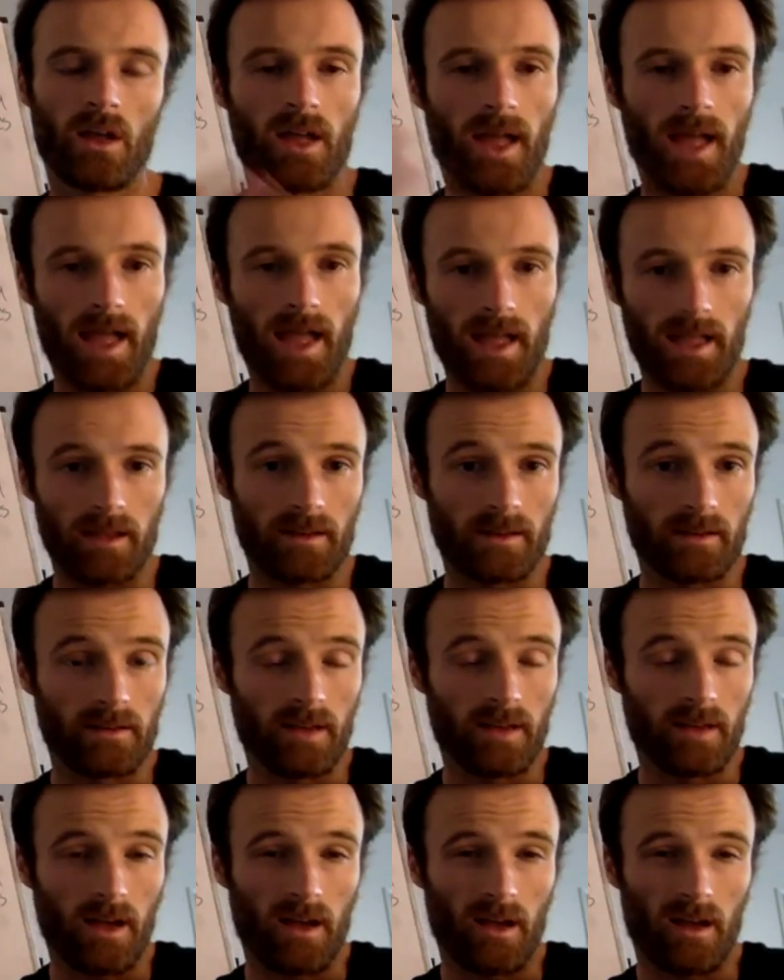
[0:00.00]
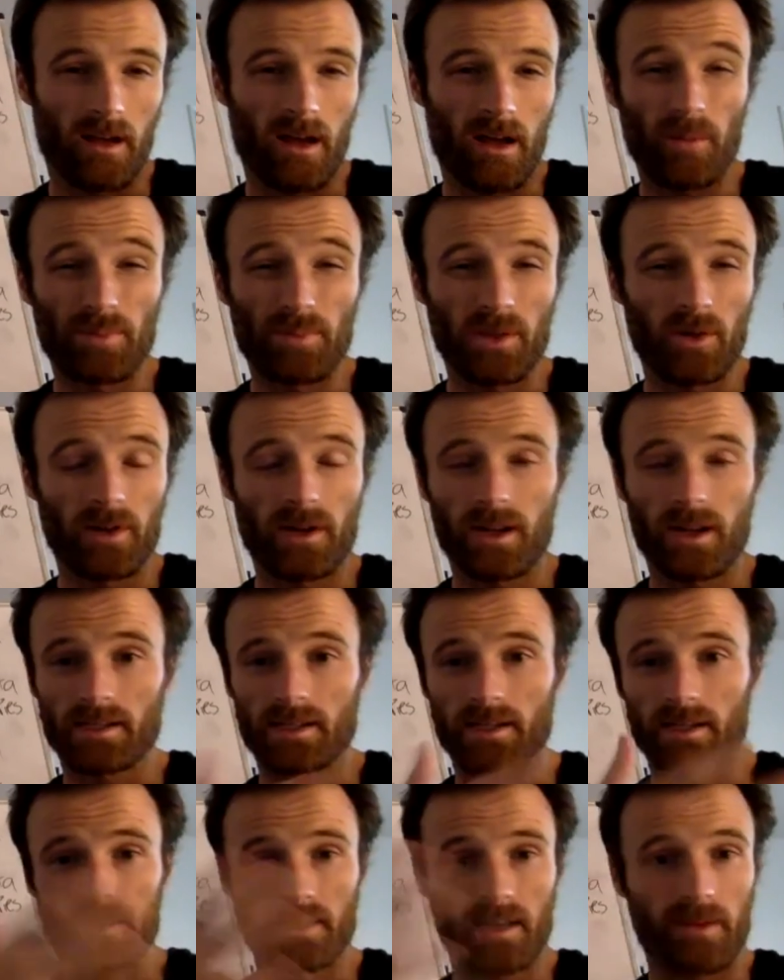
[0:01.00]
and upload it as
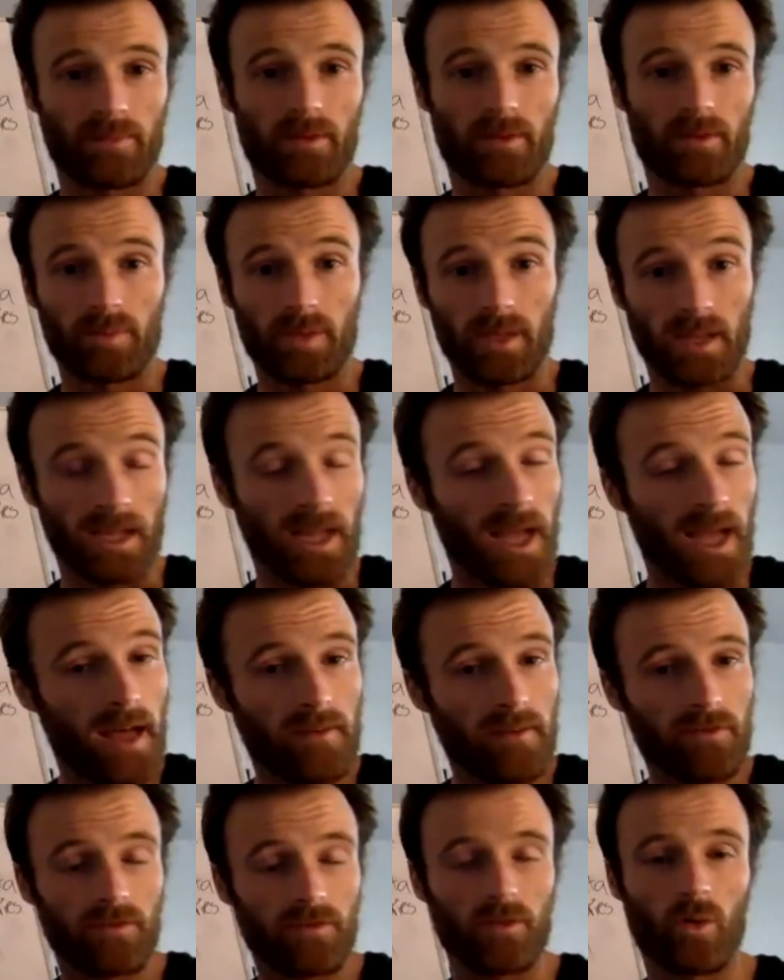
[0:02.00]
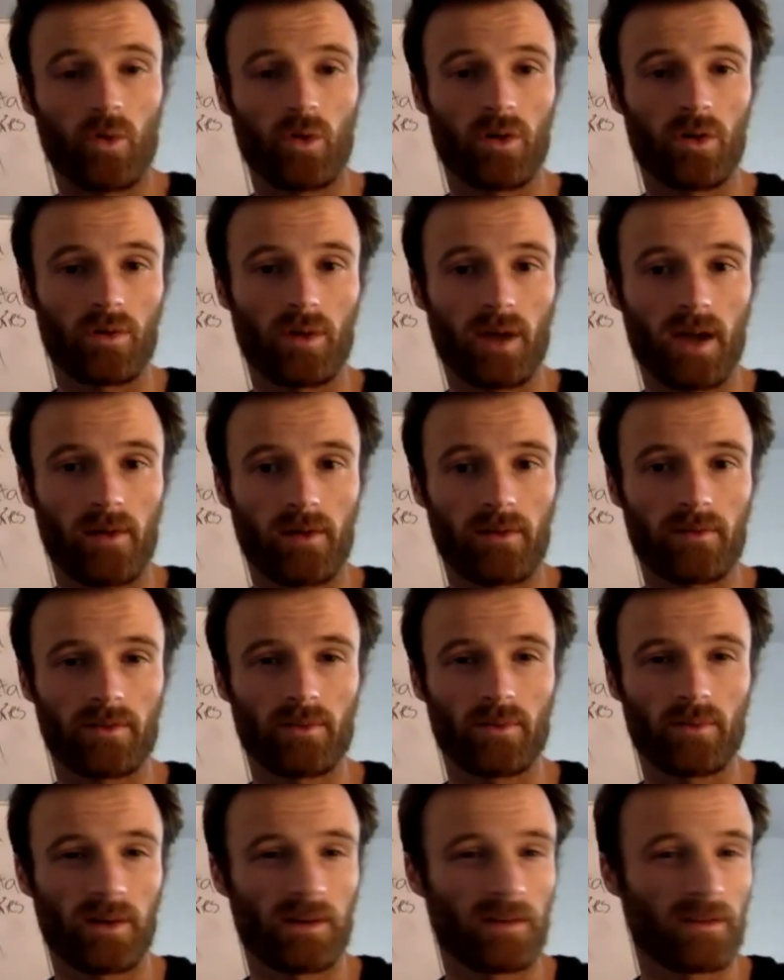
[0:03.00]
a separate PDF or however you
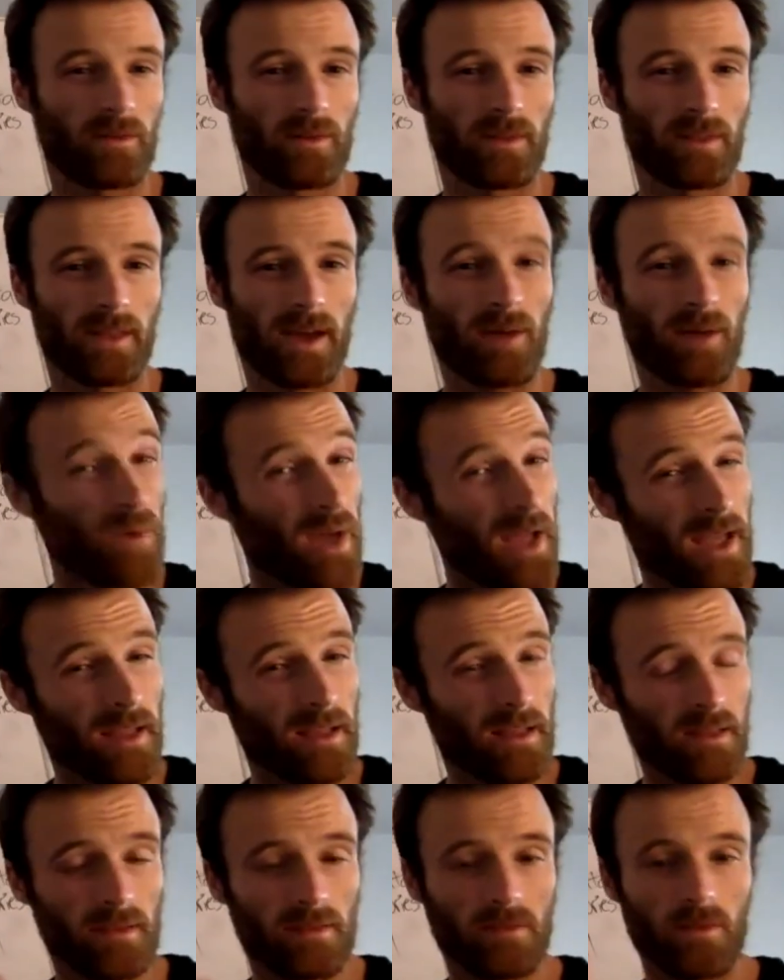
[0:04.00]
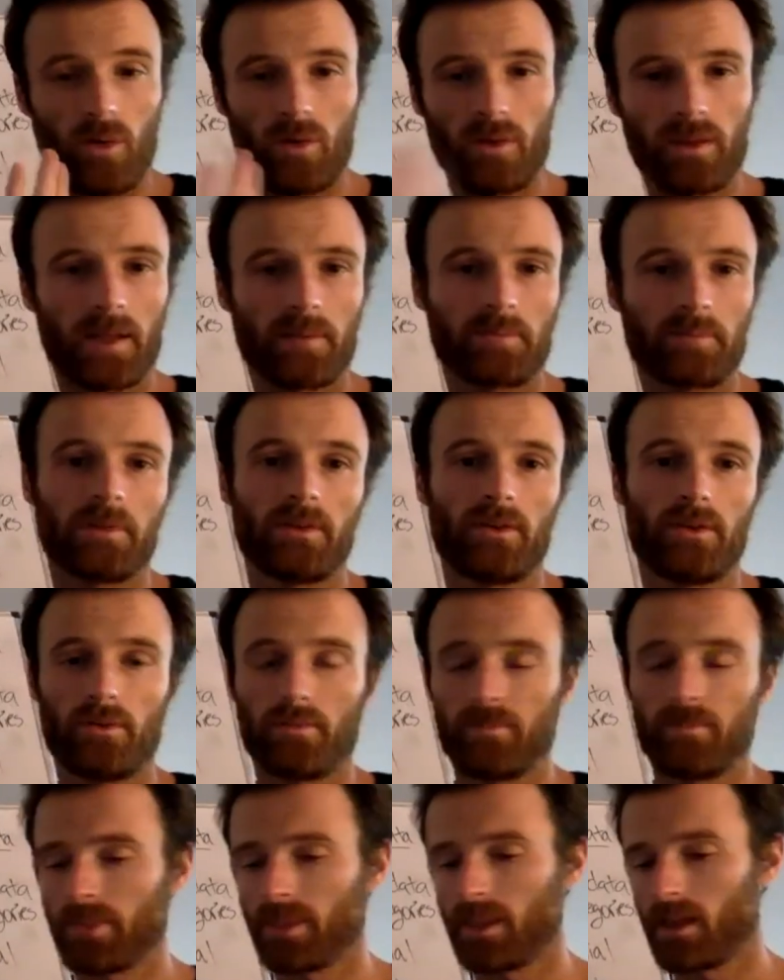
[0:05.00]
want to do it that way. Totally up to you.
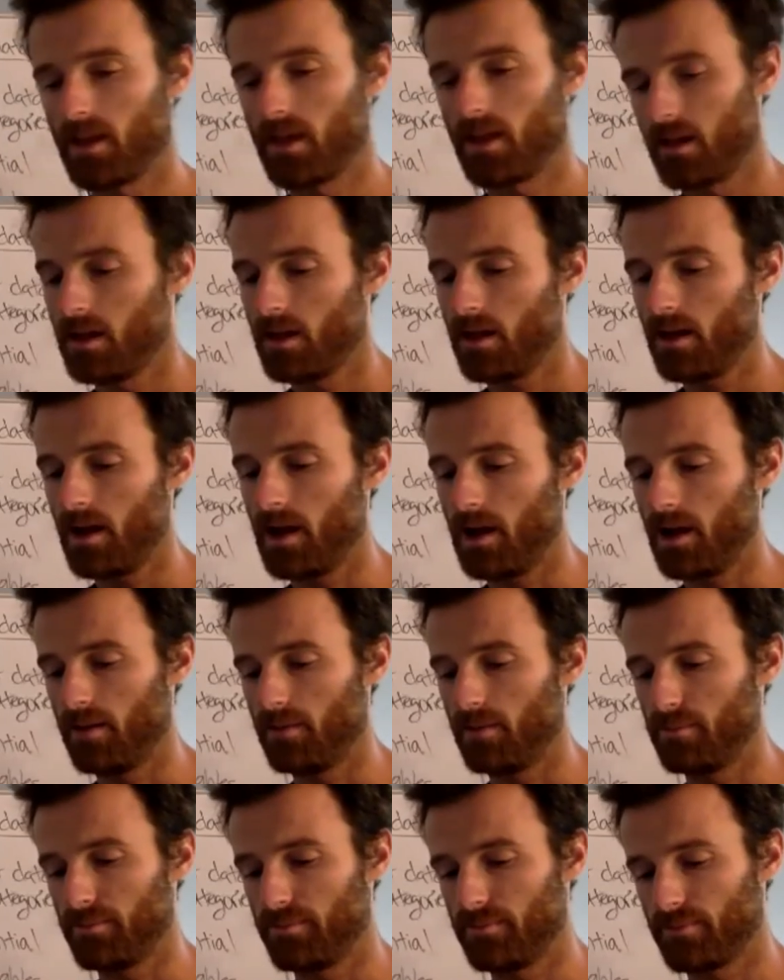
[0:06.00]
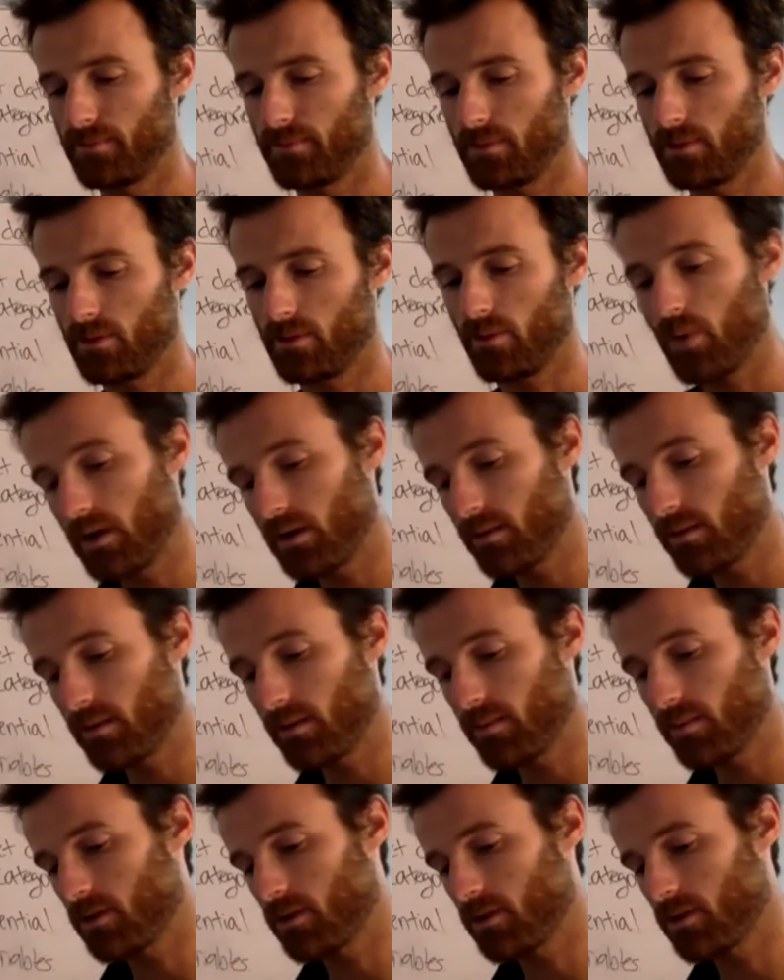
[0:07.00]
So I wanted to
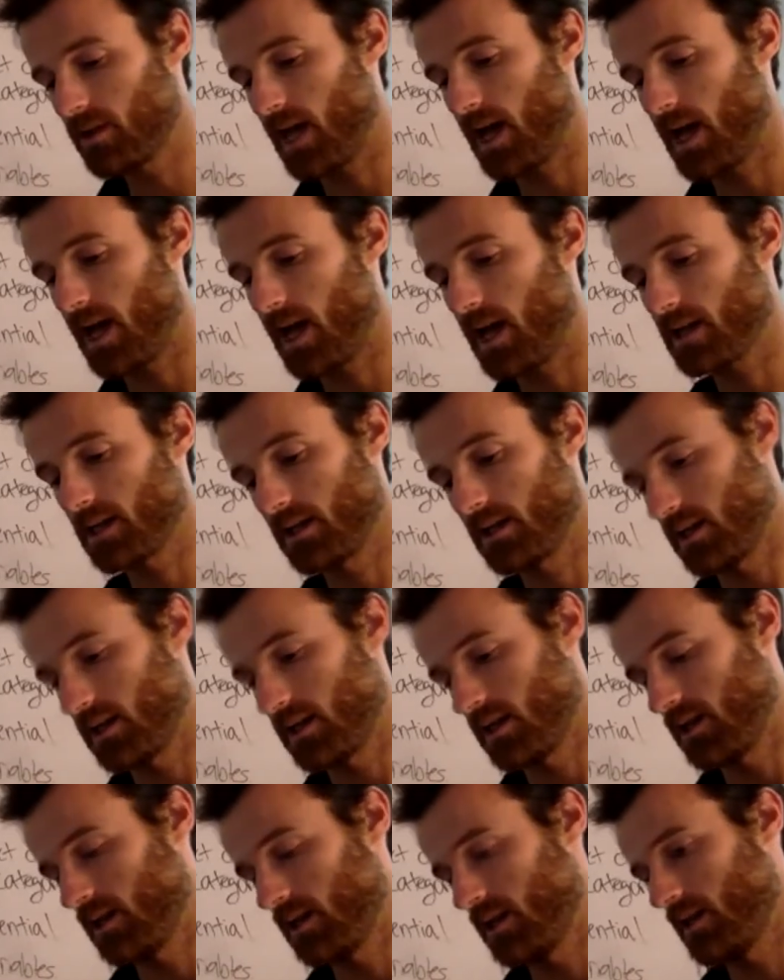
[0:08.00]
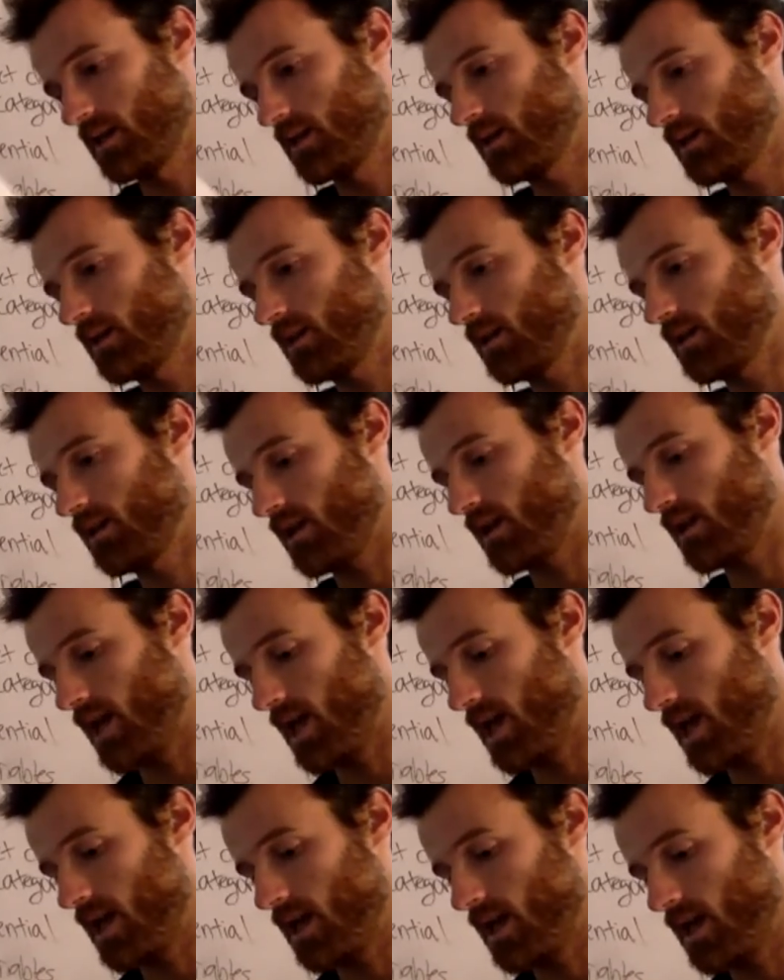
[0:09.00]
mention that.
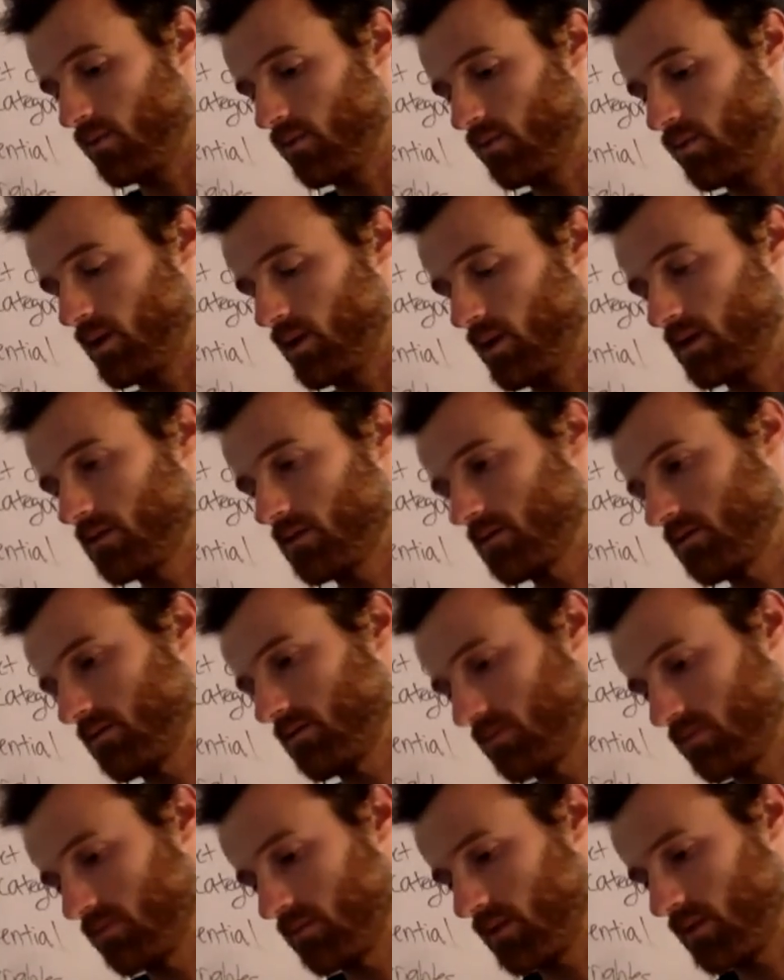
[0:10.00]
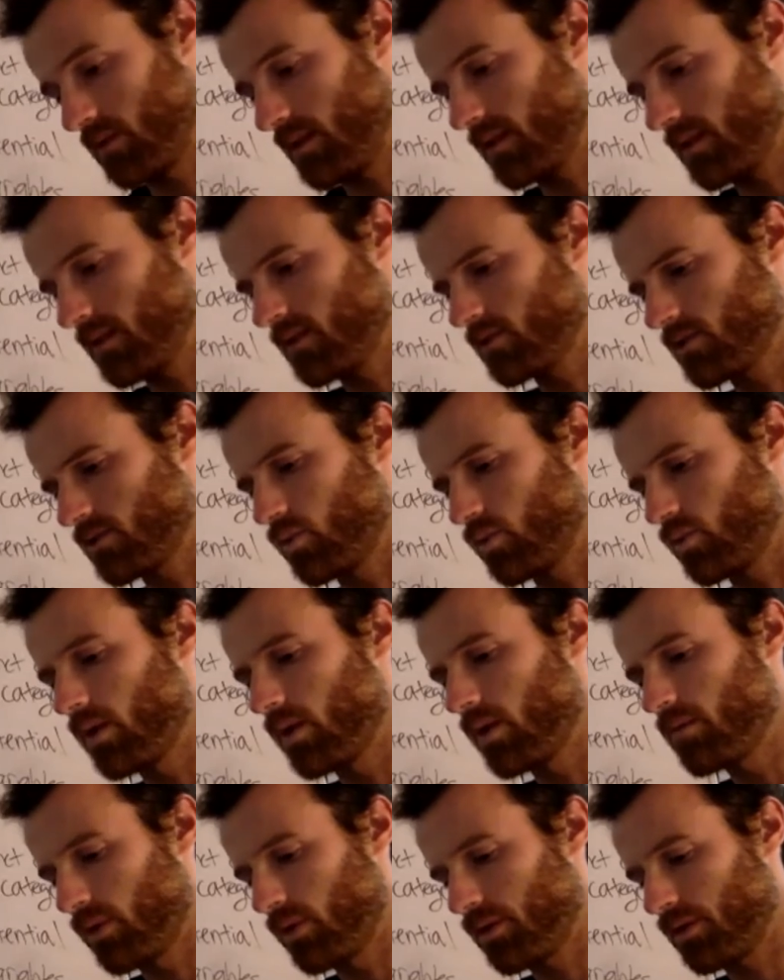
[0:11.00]
And what else? I think there's
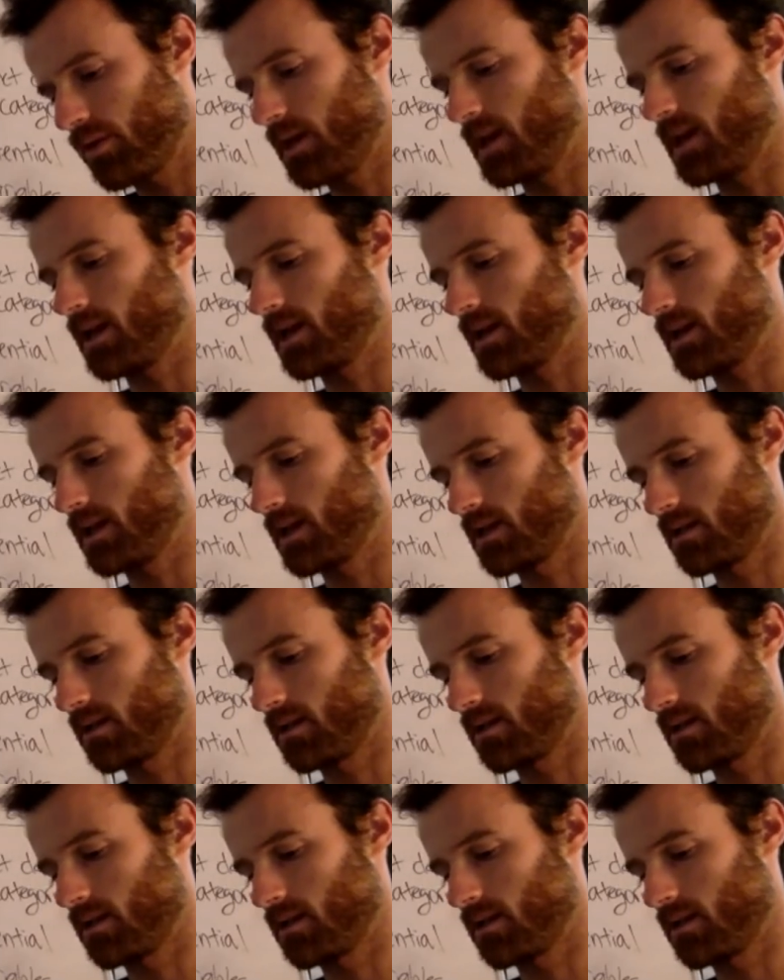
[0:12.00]
one more thing.